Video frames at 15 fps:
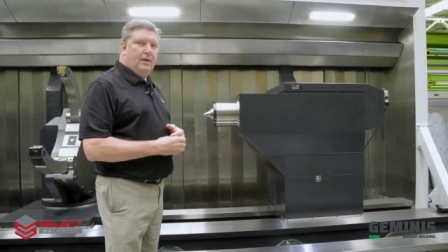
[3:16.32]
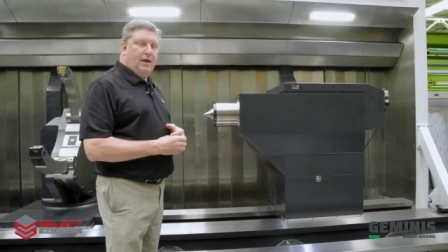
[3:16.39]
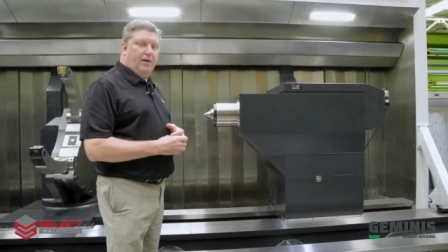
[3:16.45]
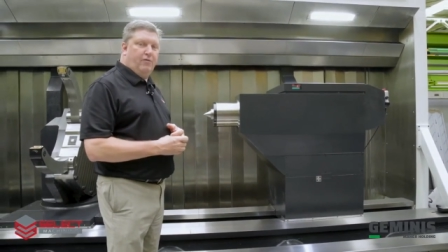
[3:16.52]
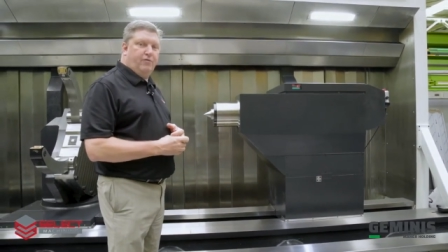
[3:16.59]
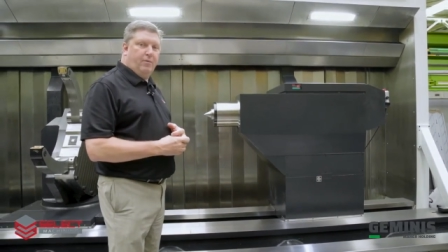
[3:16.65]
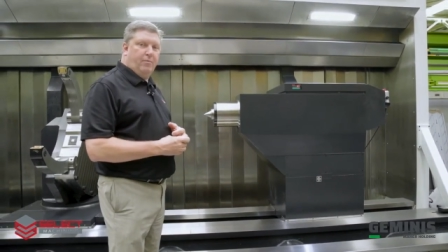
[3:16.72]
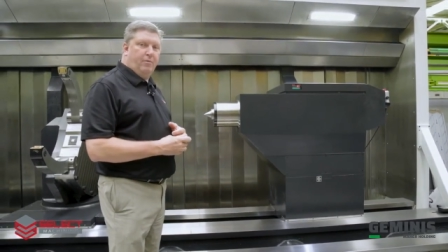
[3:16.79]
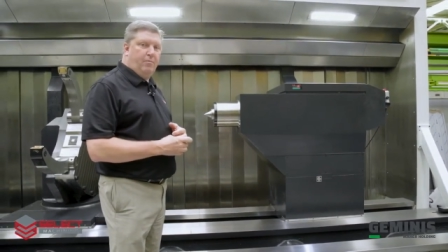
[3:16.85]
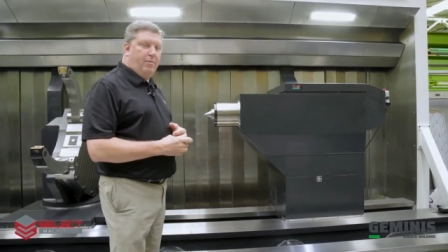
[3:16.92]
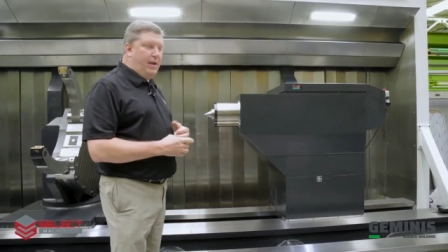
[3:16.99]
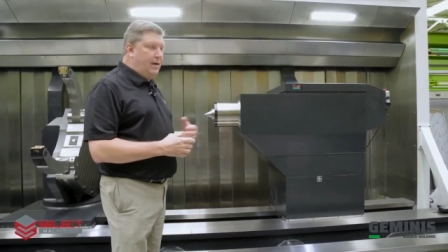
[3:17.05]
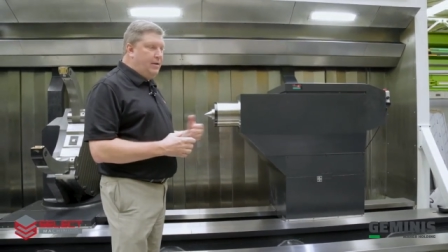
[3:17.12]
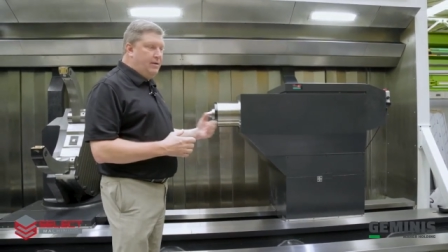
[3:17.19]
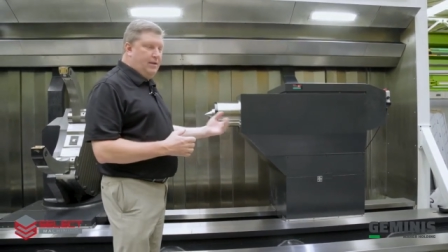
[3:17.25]
uh, from the
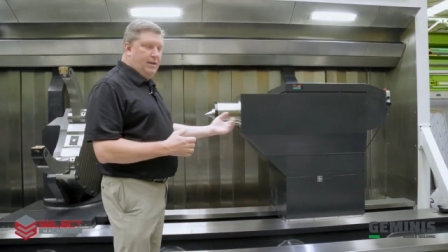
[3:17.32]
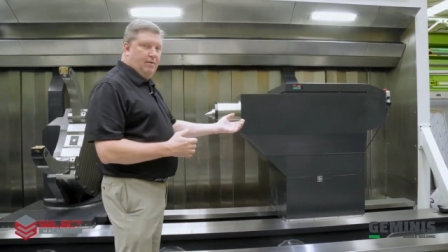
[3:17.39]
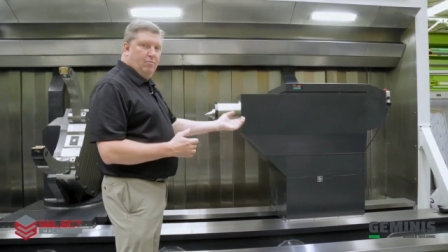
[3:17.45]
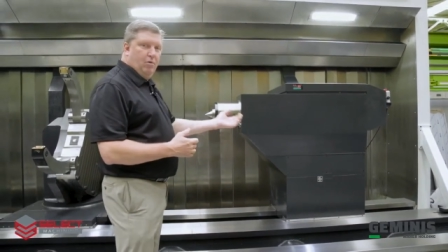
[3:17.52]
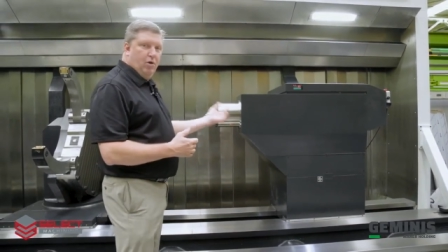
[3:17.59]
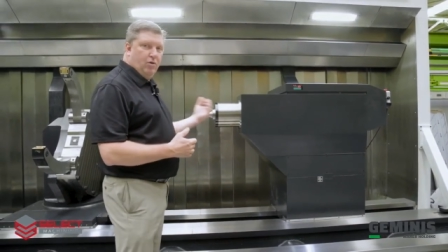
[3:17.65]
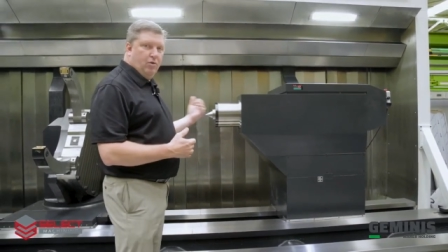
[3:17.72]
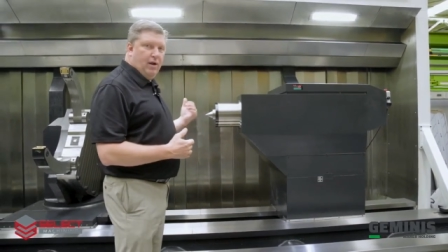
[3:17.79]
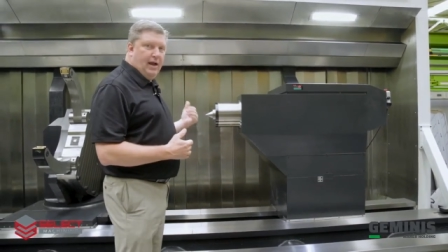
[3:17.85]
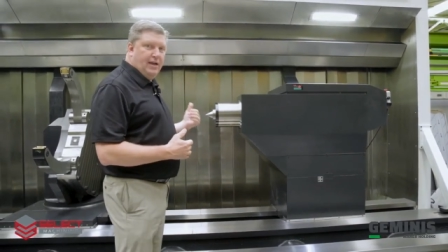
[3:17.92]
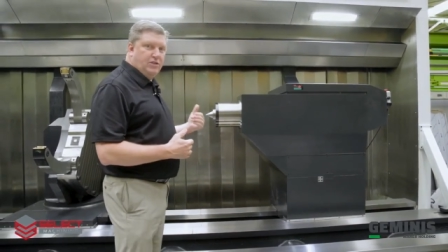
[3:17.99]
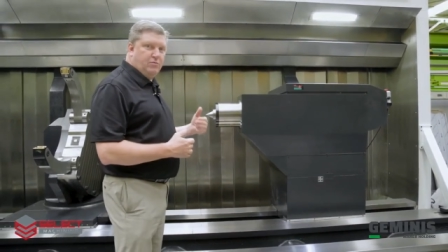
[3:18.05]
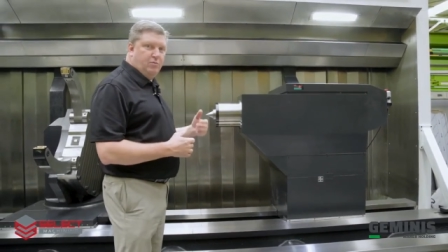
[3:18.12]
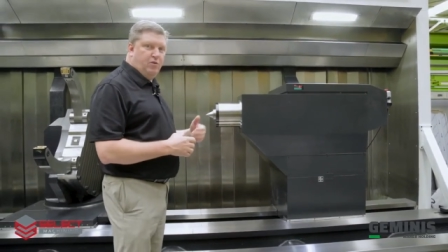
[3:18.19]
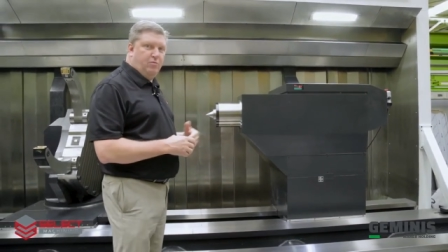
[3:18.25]
bed and then
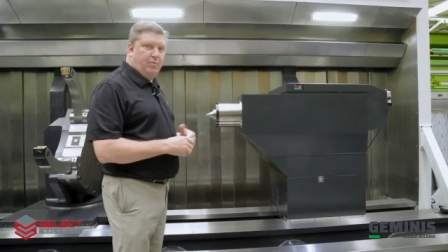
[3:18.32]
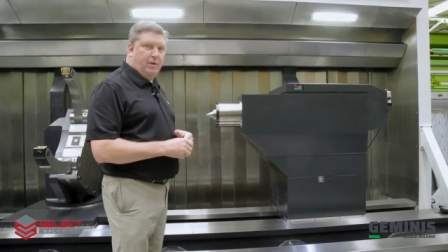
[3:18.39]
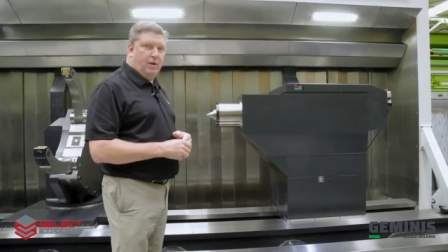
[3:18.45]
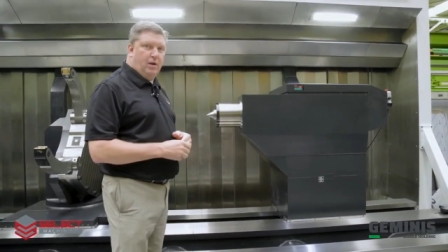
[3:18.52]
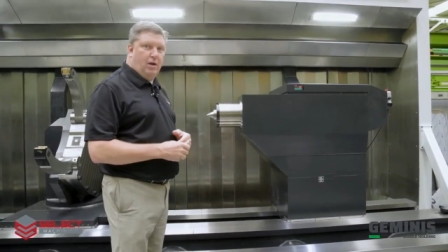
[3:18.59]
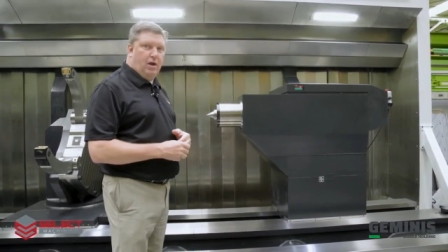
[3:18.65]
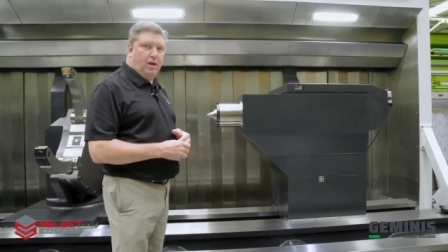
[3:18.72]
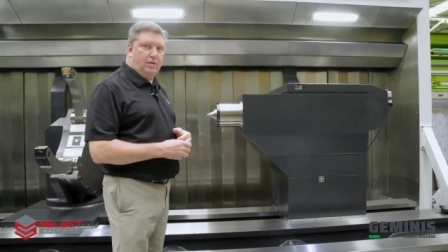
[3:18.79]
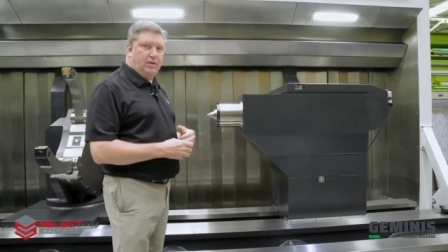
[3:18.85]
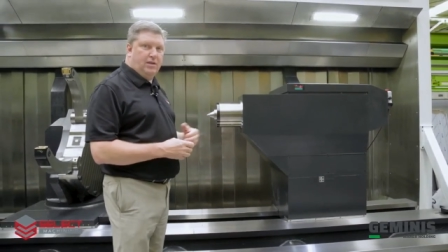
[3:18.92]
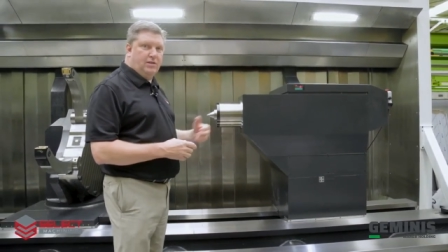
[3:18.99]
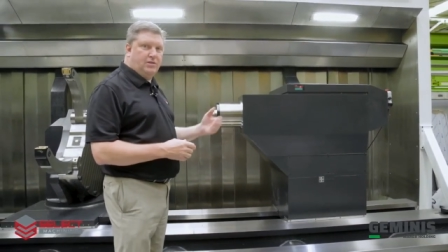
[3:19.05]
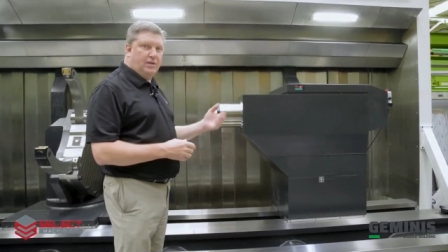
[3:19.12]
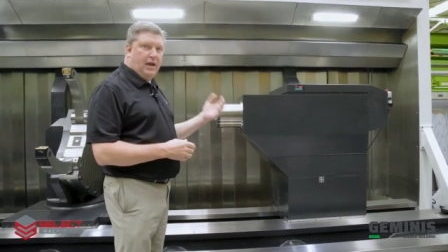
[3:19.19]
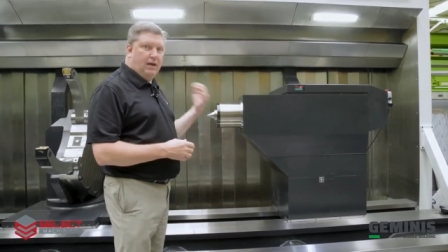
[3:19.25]
motorized movement along
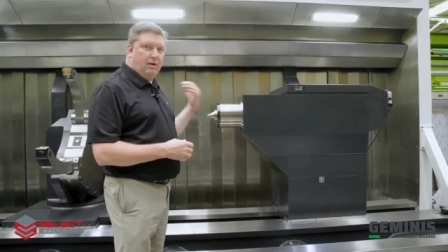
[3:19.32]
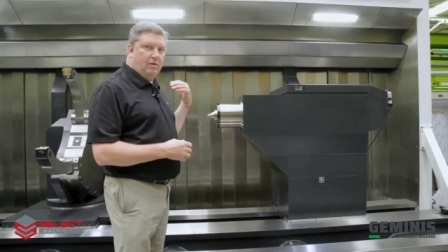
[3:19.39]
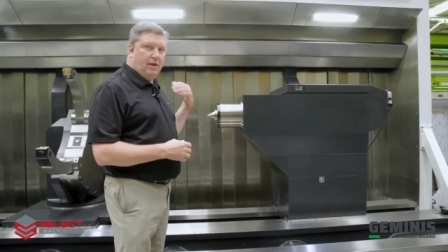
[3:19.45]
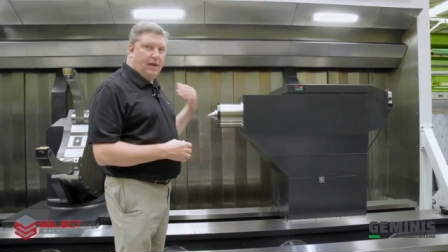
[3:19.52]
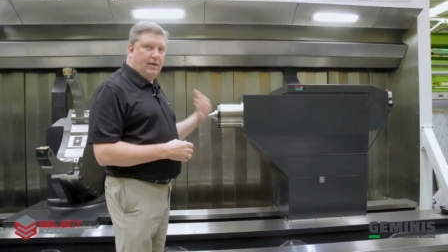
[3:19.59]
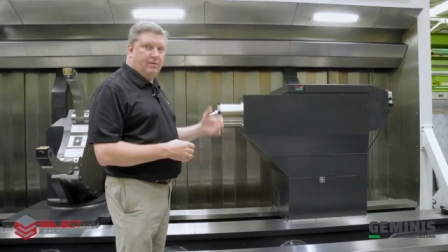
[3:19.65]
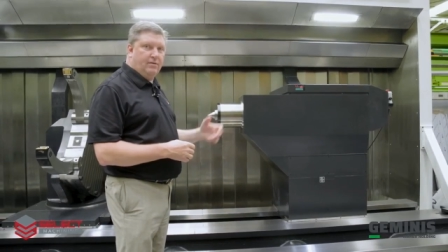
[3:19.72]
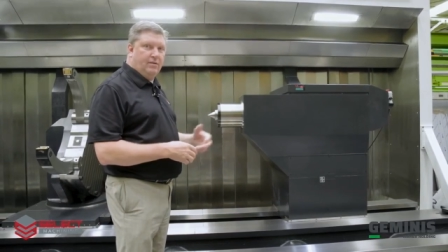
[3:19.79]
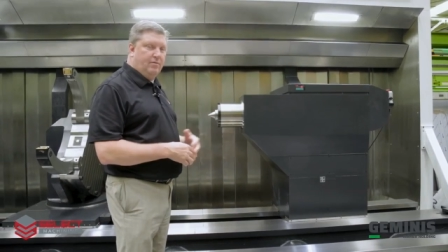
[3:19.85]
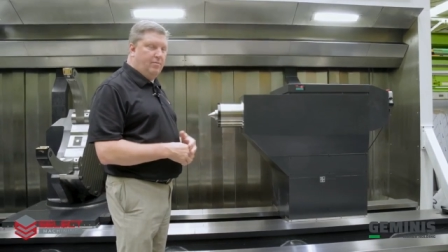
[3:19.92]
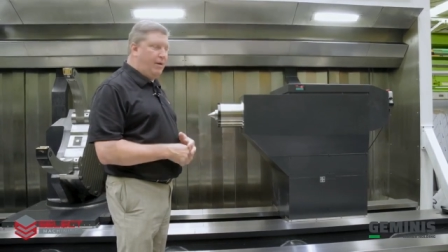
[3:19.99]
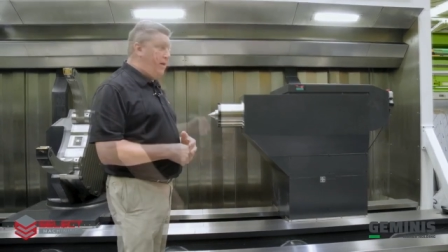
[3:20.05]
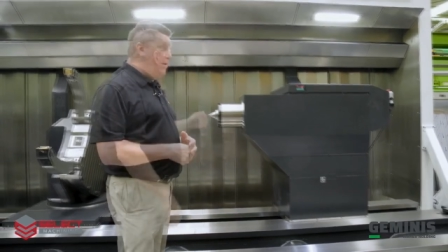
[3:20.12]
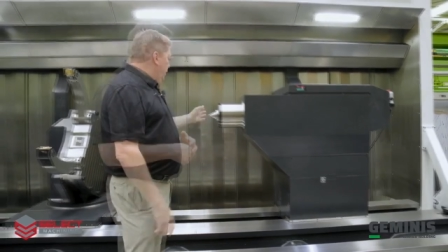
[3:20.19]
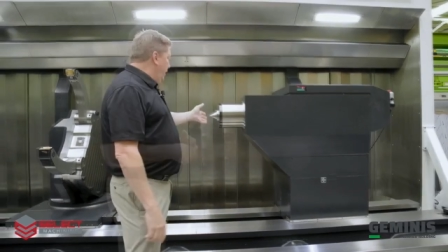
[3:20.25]
the entire length of the
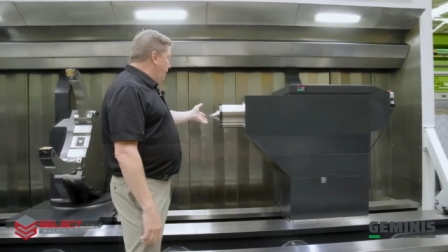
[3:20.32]
bed.